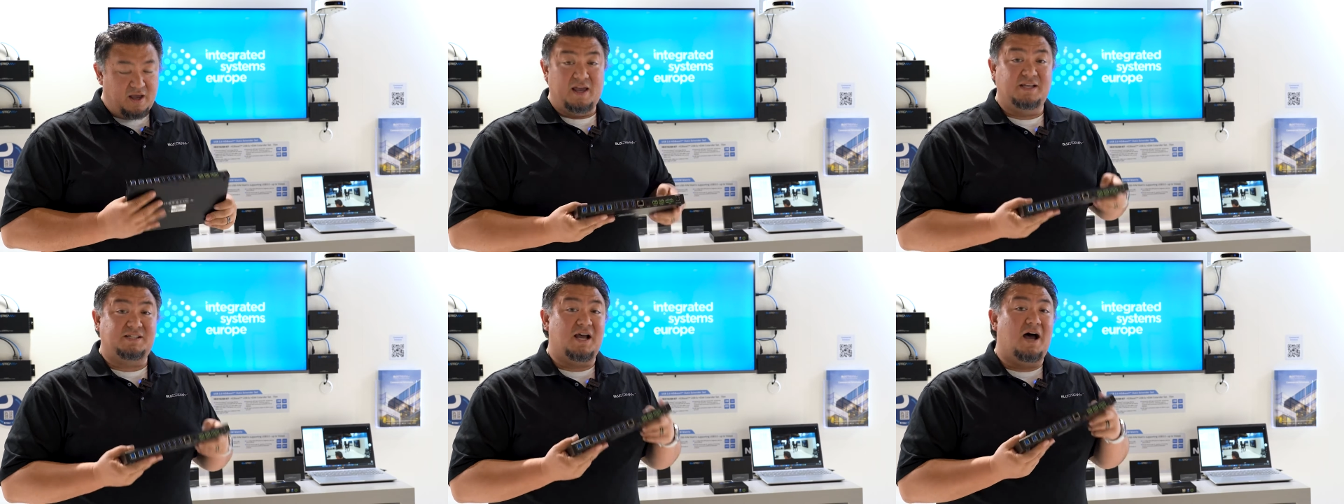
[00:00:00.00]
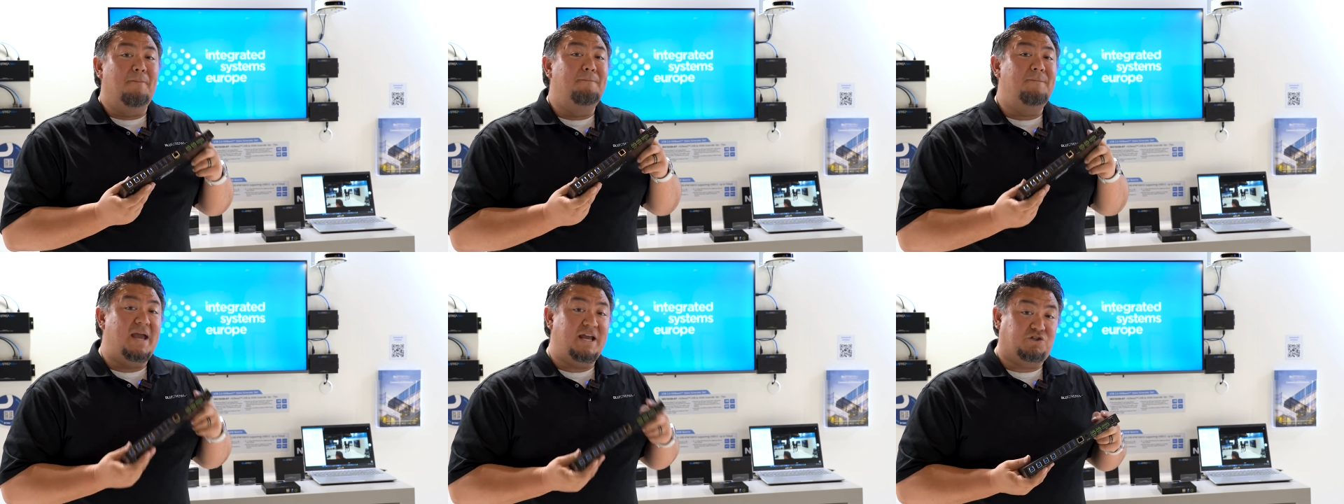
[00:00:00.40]
is a
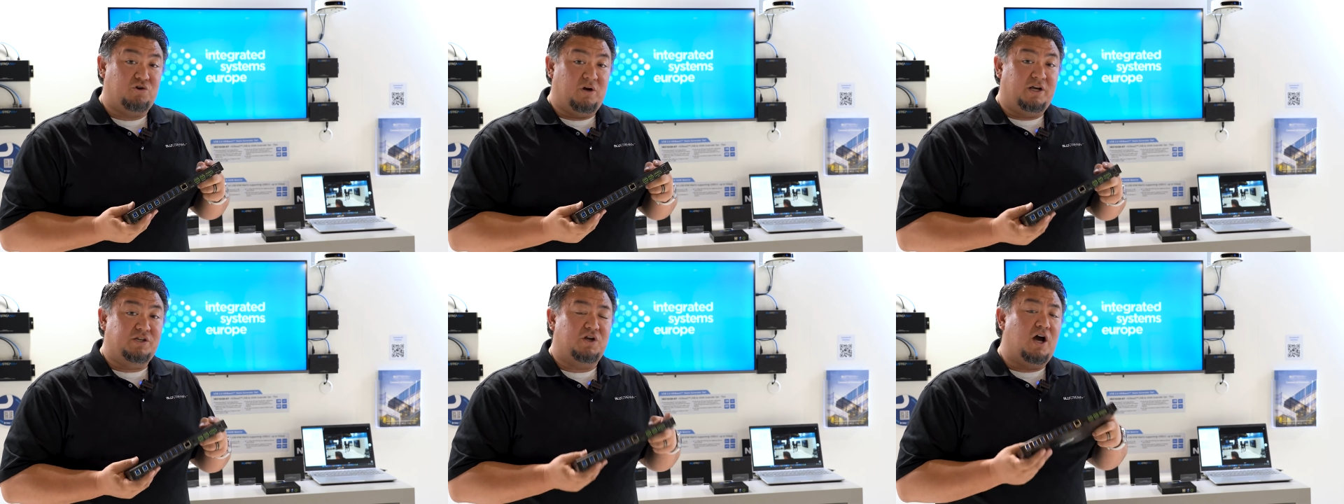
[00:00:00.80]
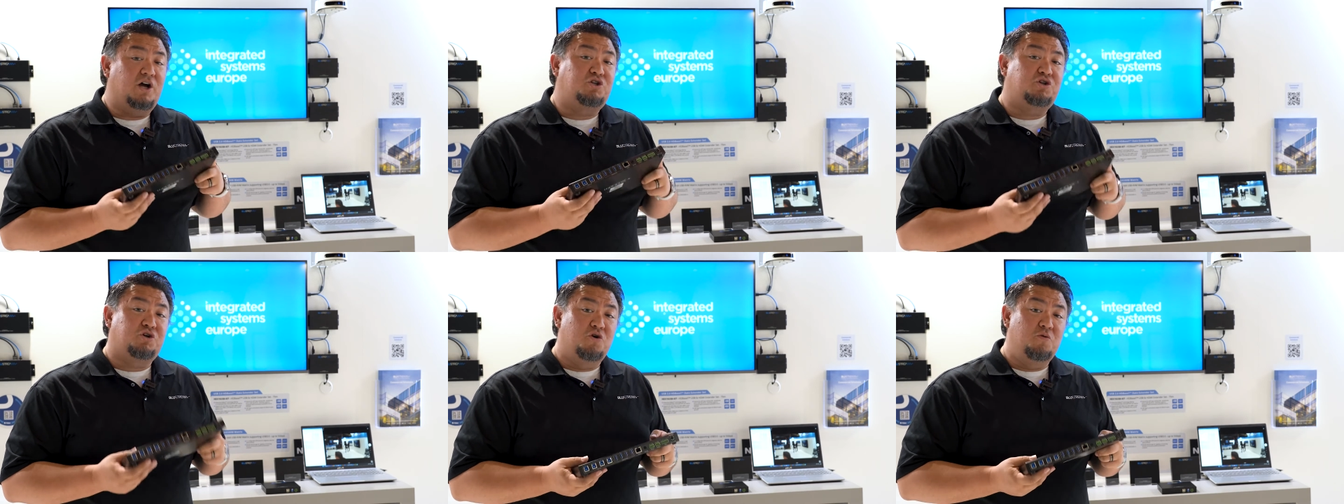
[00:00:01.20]
matrix, a
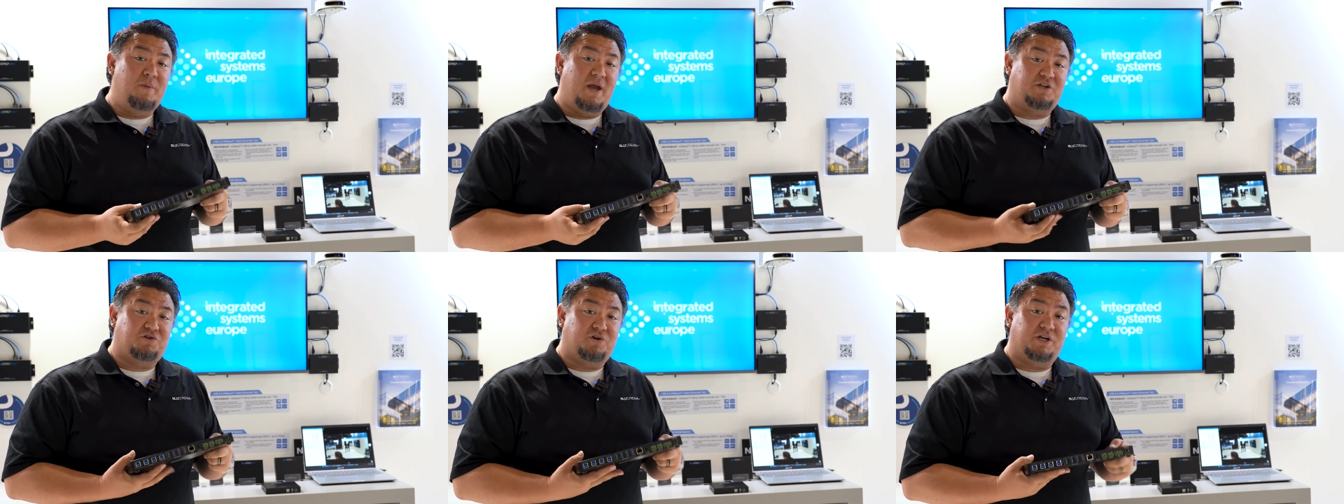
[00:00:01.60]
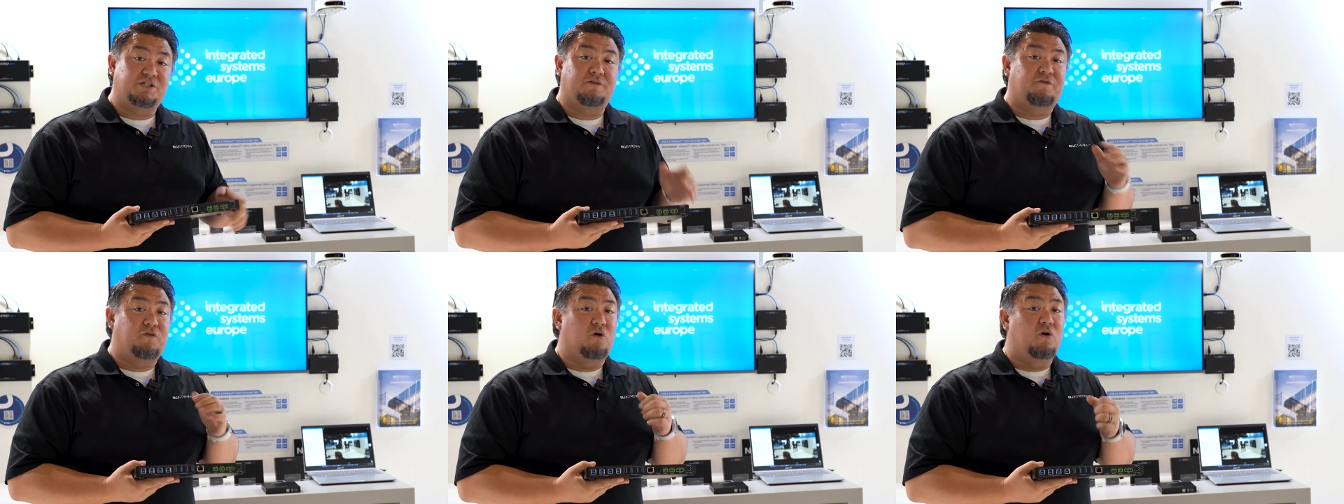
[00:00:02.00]
true matrix
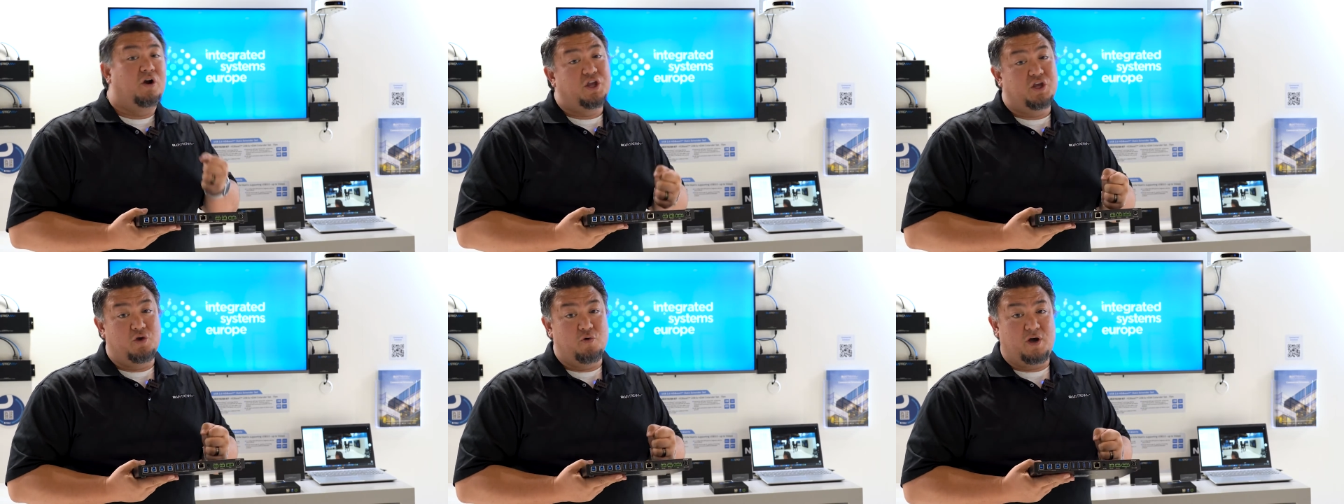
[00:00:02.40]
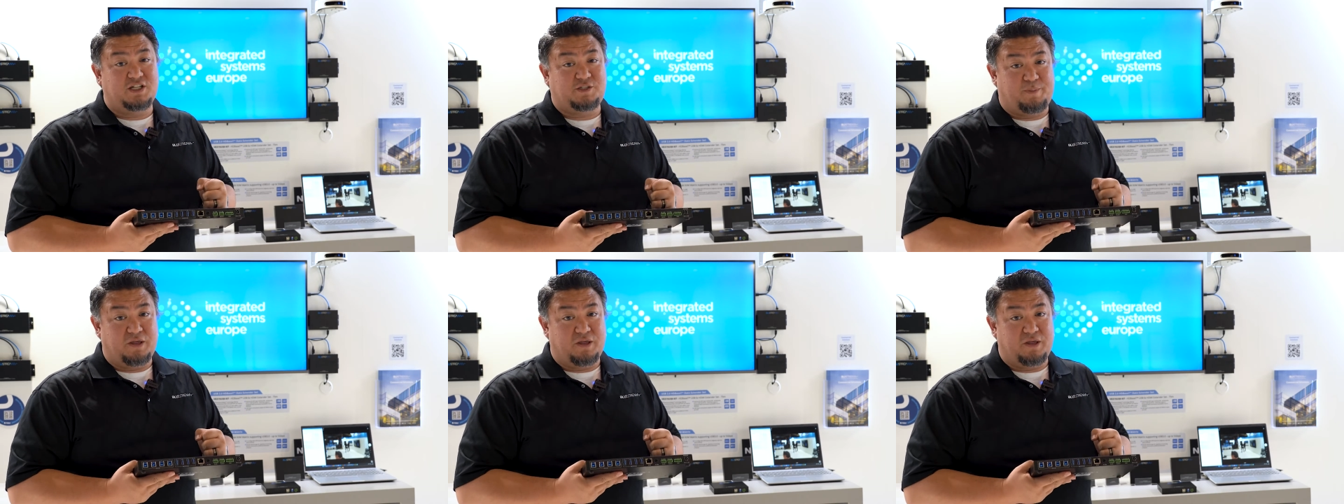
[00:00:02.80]
for USB